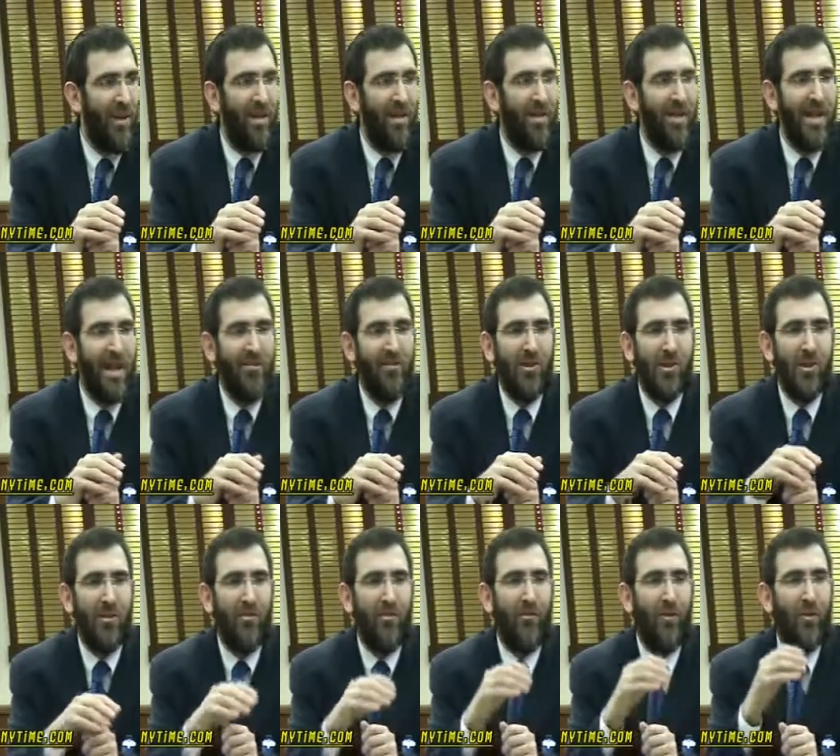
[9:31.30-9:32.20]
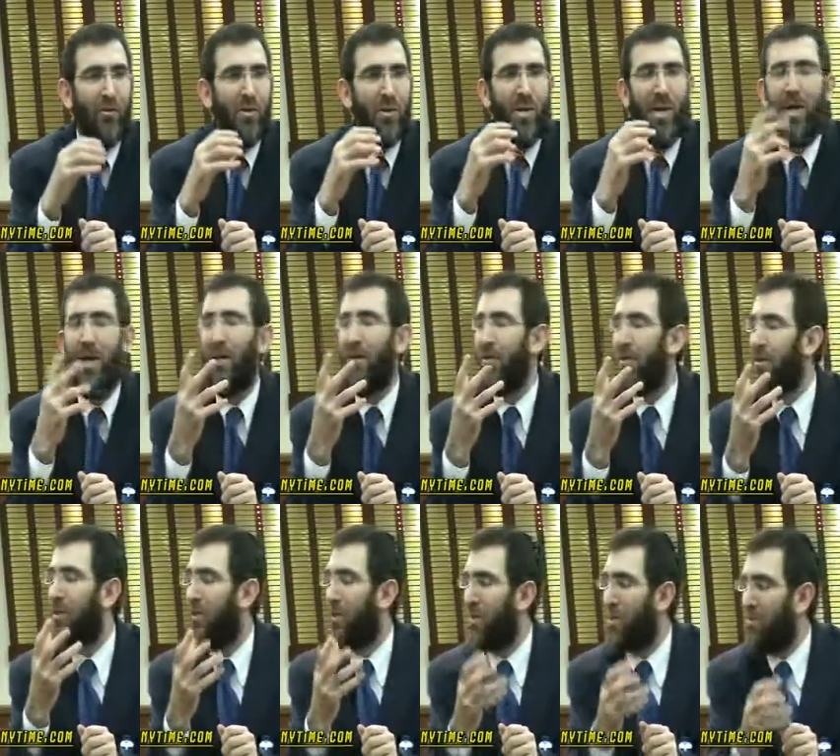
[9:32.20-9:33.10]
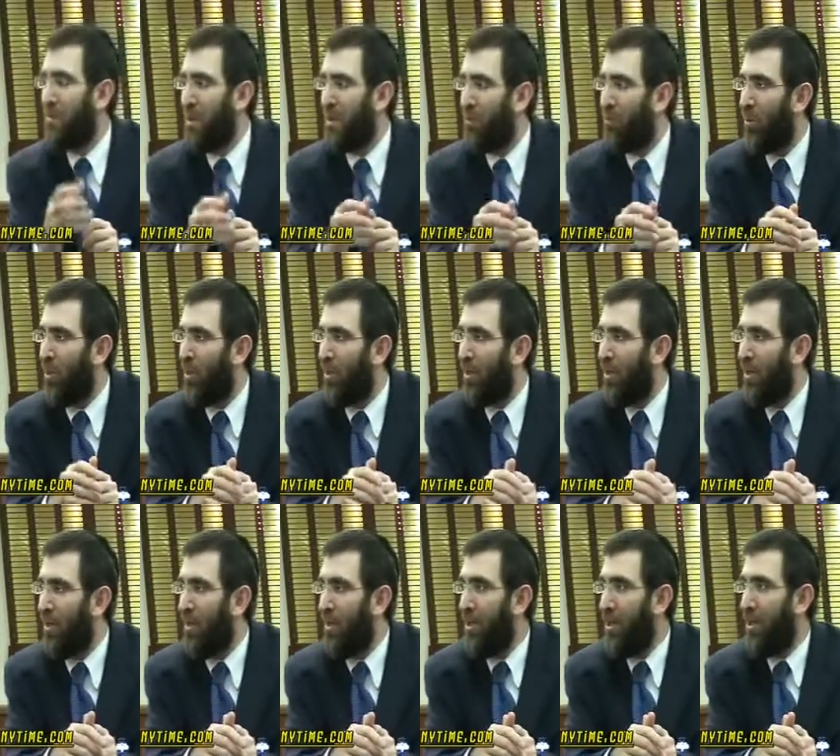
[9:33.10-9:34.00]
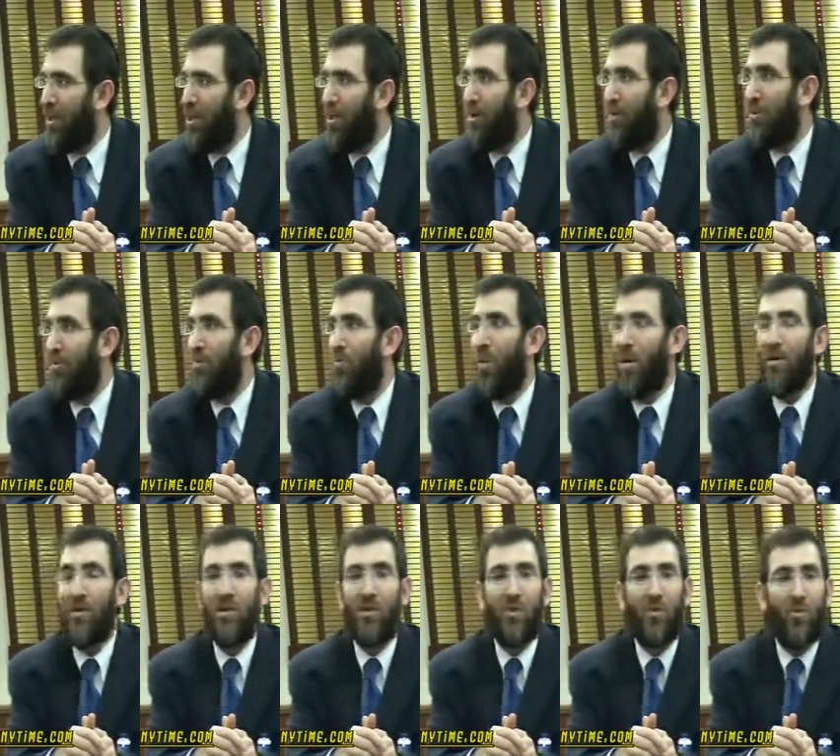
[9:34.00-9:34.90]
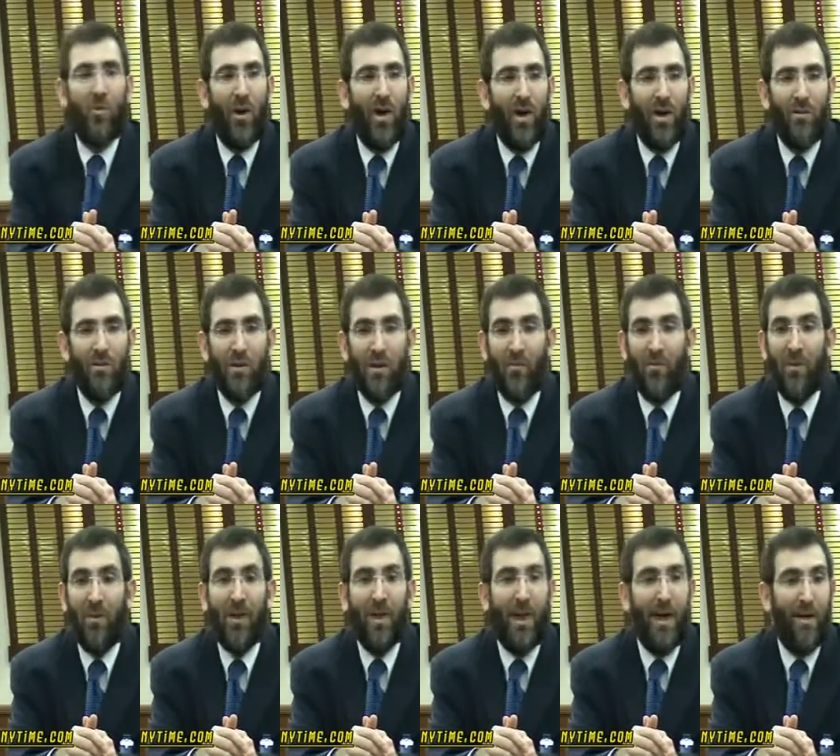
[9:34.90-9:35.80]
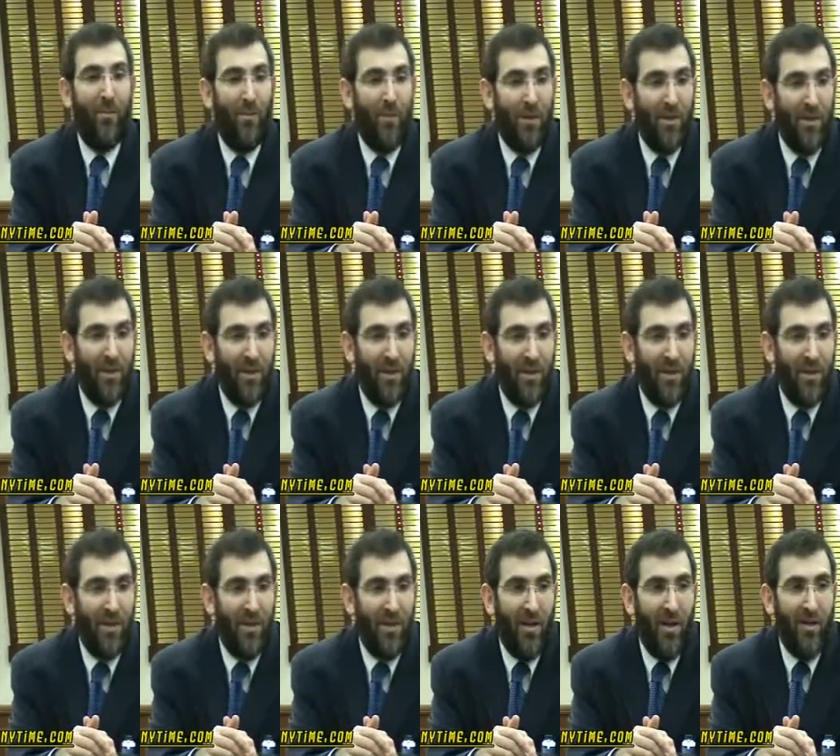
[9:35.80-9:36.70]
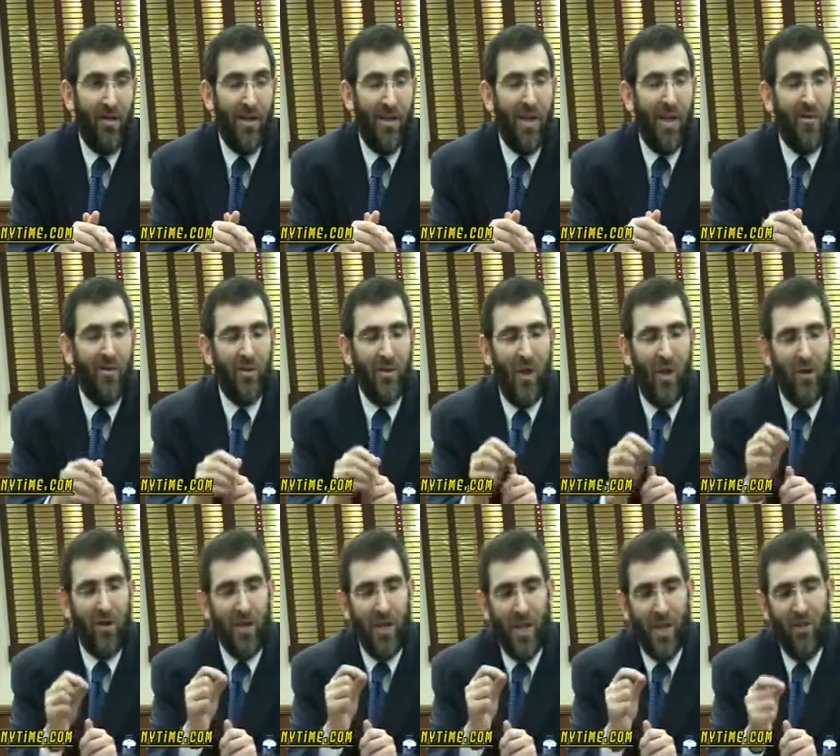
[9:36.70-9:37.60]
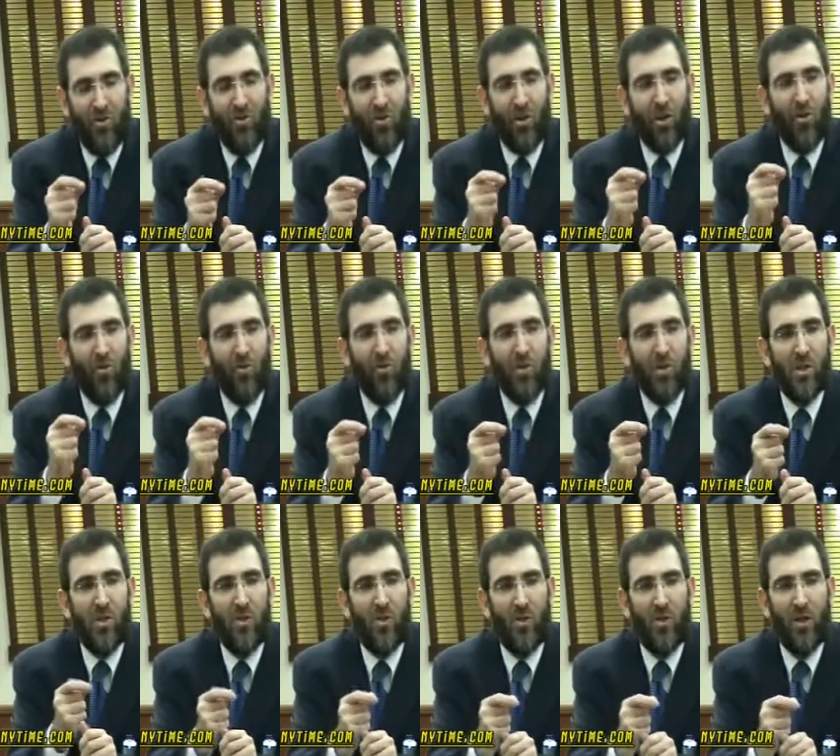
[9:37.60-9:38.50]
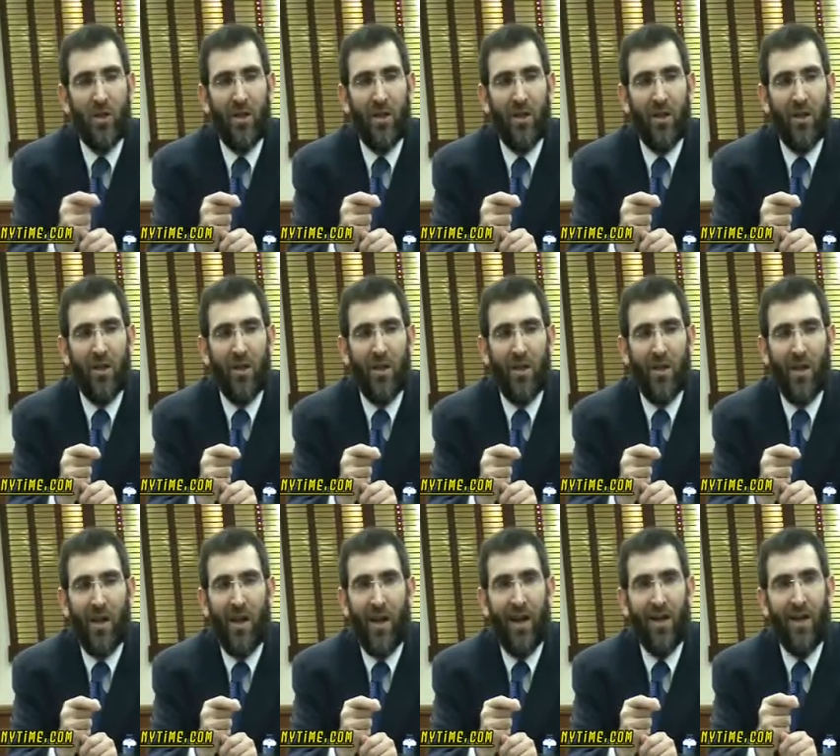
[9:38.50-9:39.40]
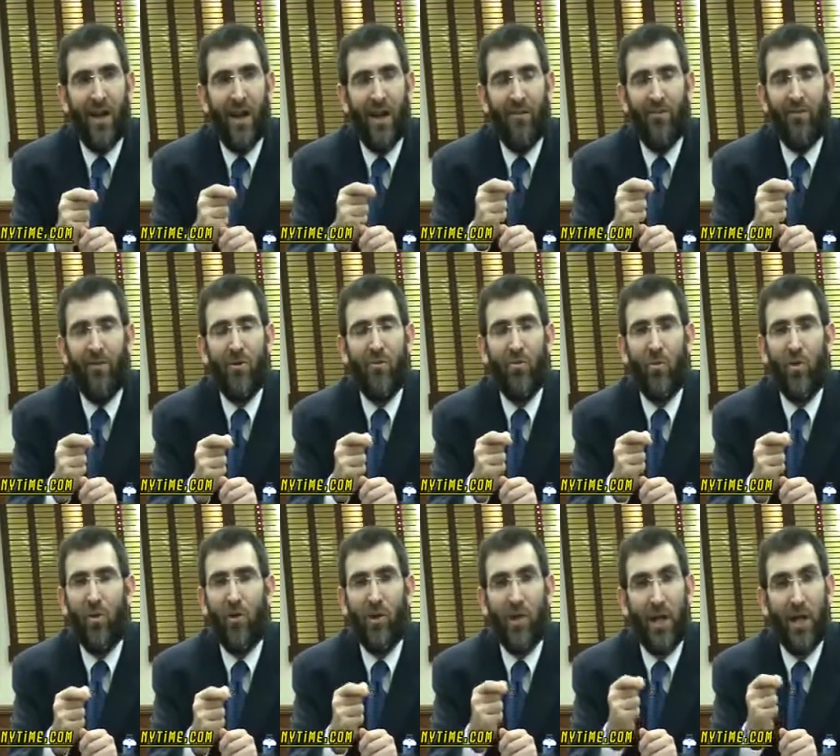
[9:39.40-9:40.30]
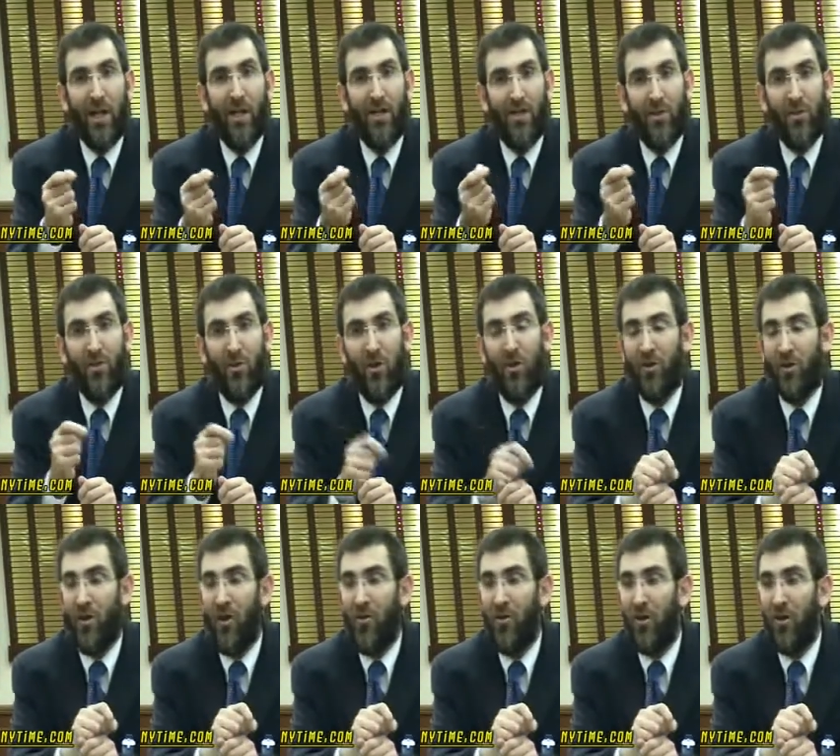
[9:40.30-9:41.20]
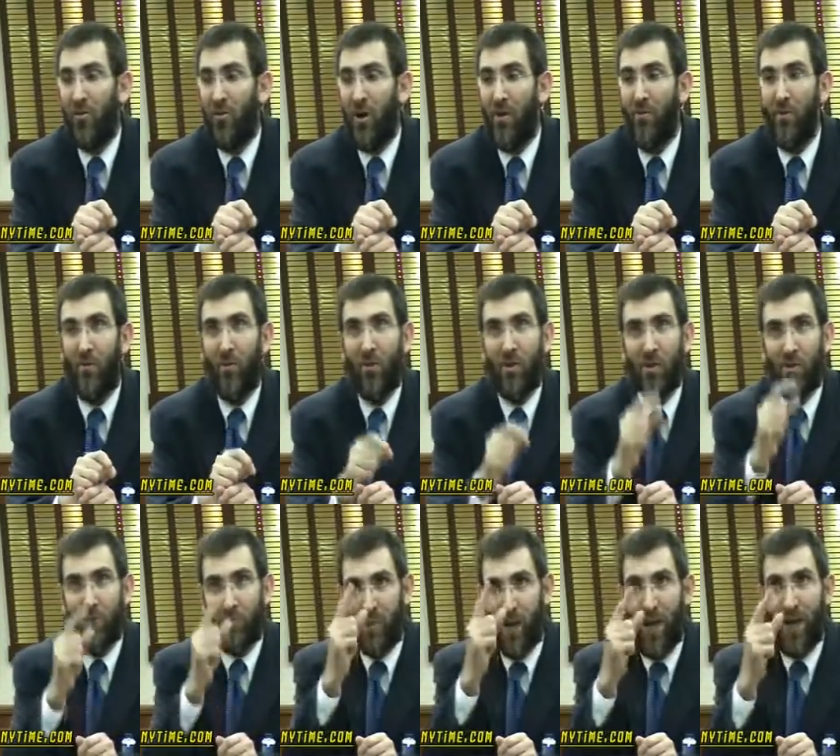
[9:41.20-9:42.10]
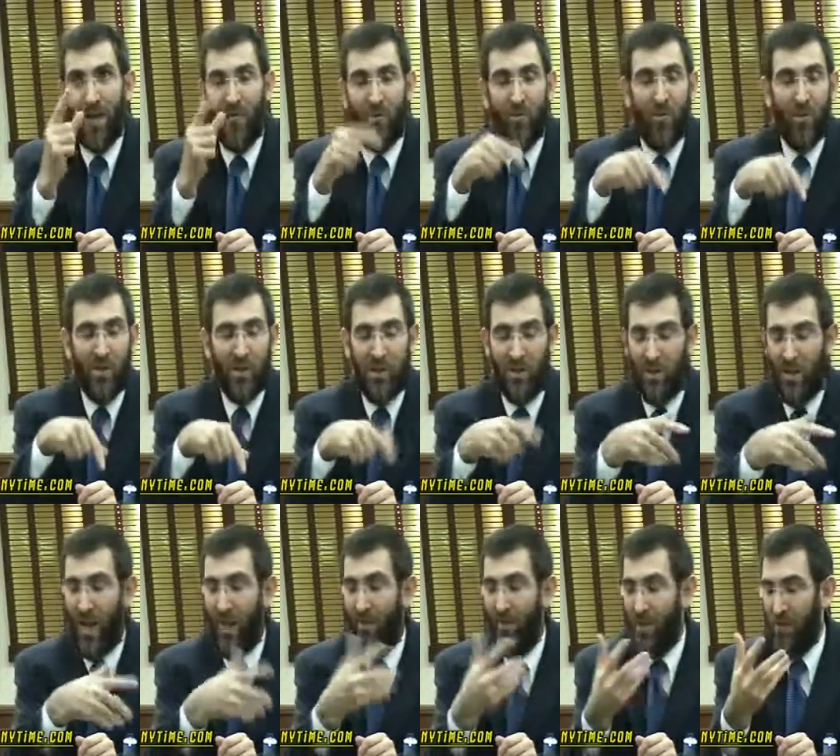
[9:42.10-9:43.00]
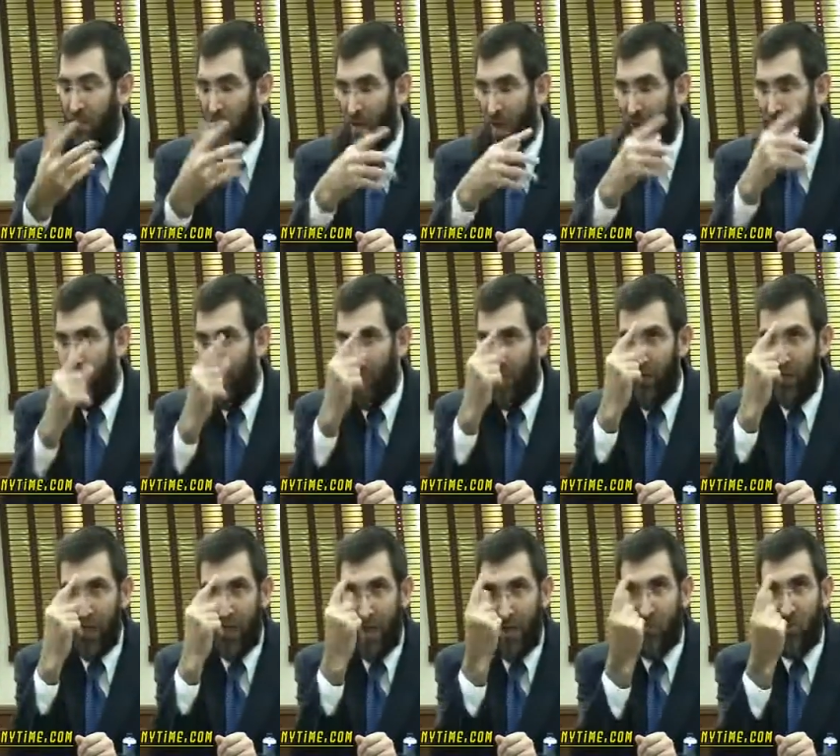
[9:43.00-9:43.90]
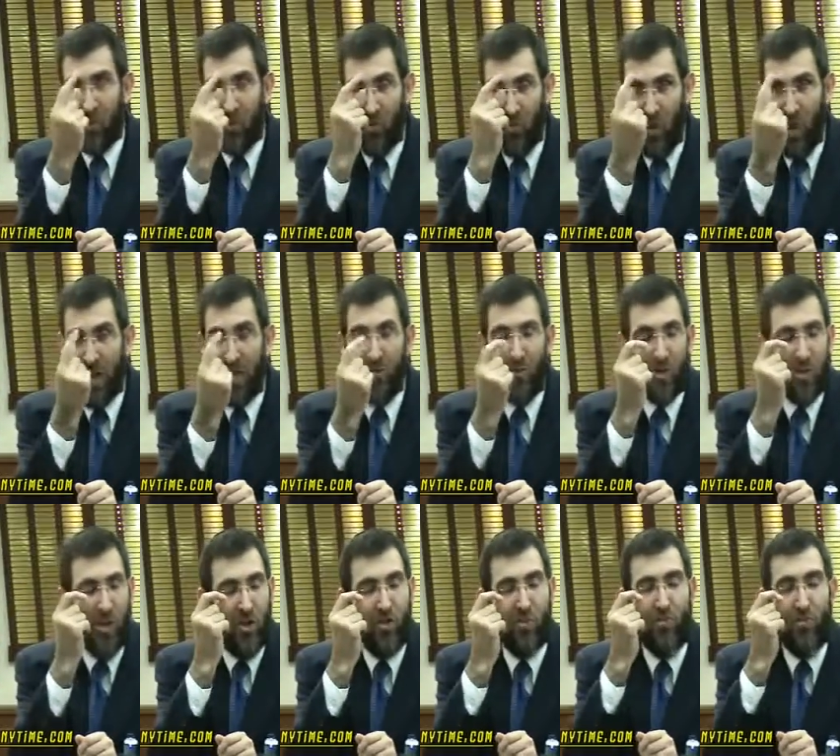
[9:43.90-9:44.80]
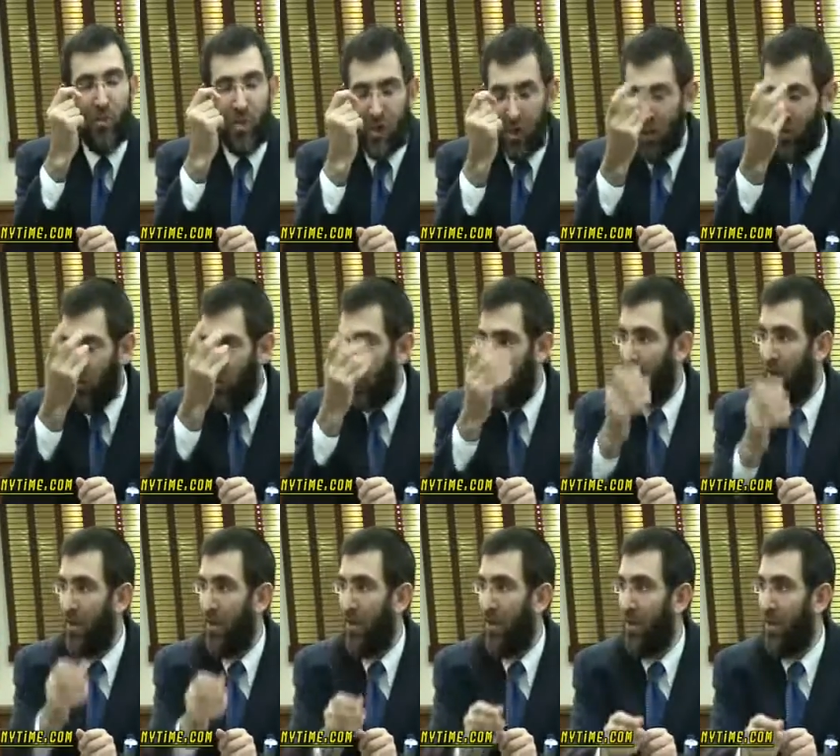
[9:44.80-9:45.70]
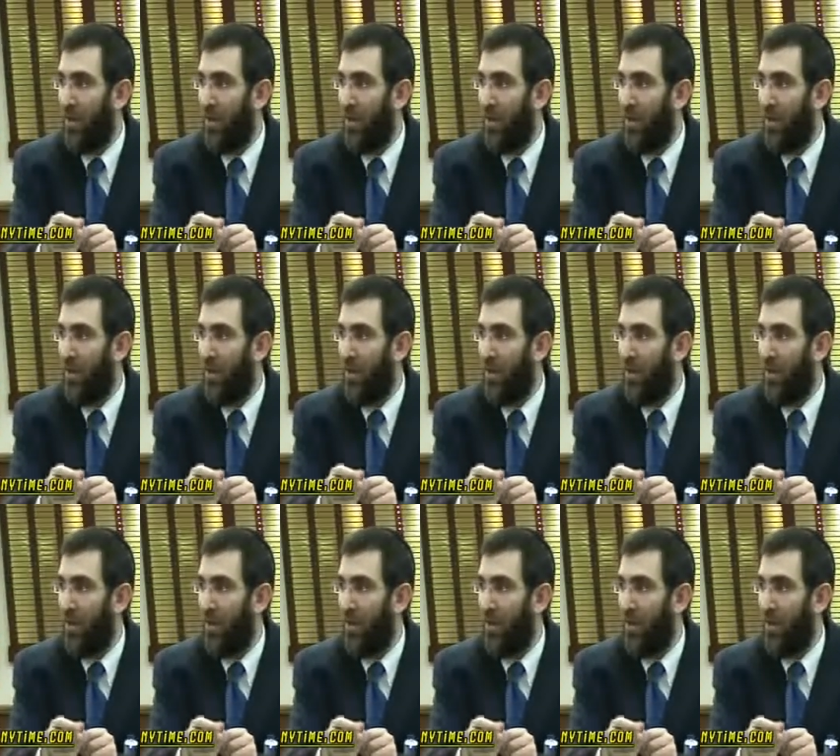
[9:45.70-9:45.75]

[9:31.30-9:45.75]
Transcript: Right? It's not just a folk tale, so to speak, where, you know, you want to describe something that happened. Our sages are teaching through a story. And every word, like in the Torah, where every word is from God, every word in the Talmud is from God, but our sages are writing with such precision,